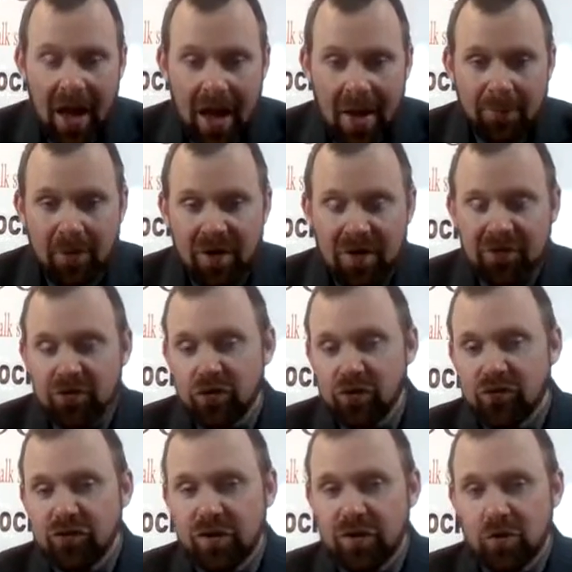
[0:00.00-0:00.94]
I picked
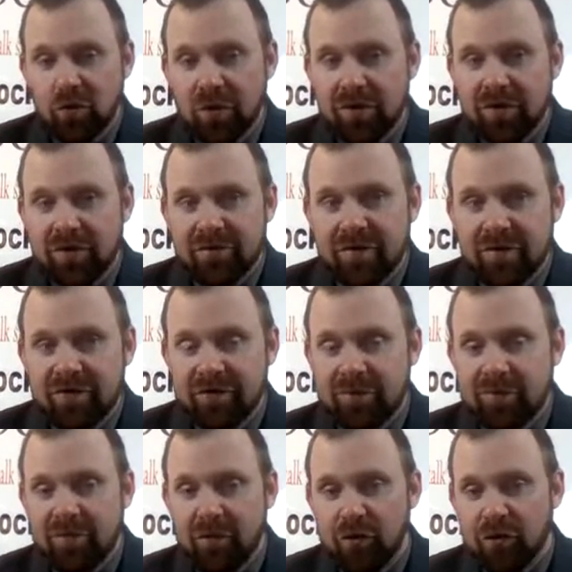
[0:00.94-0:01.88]
Houston to win the
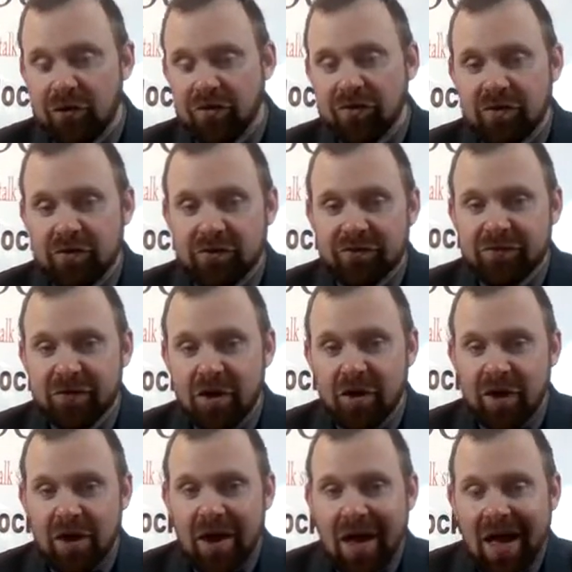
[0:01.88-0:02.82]
division before the season
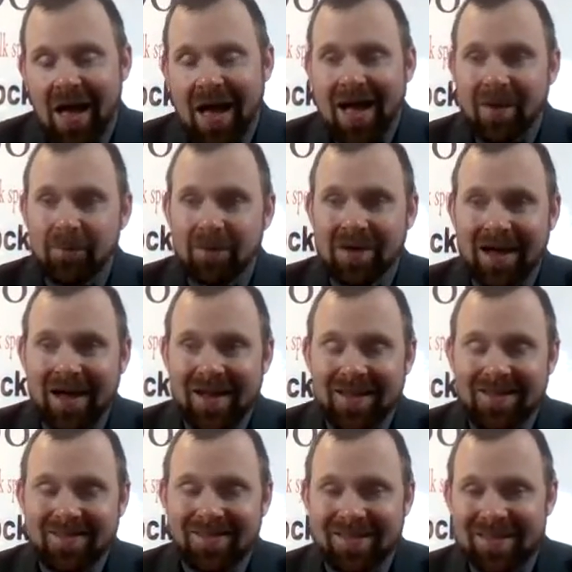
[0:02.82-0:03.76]
started. I'm
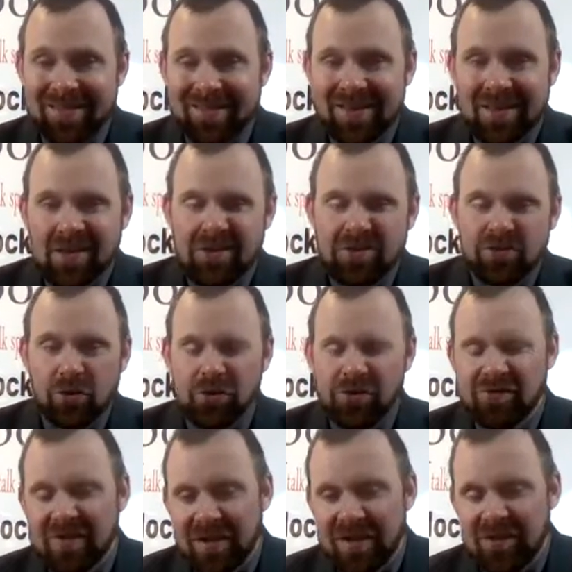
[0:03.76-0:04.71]
kind of leaning
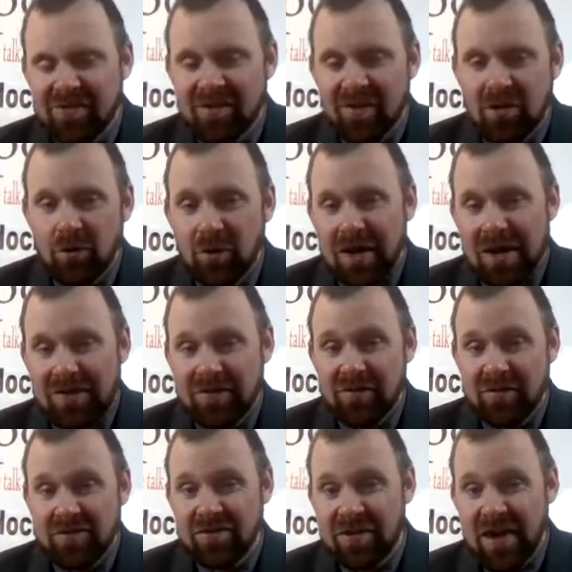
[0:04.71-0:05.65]
towards Tennessee to win that
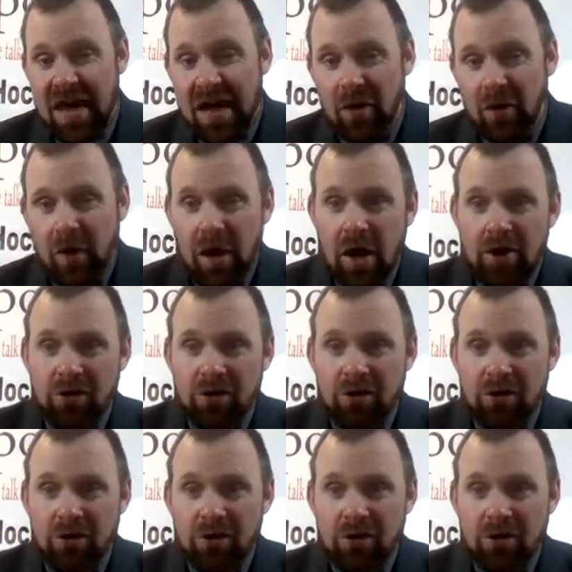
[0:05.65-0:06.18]
division now.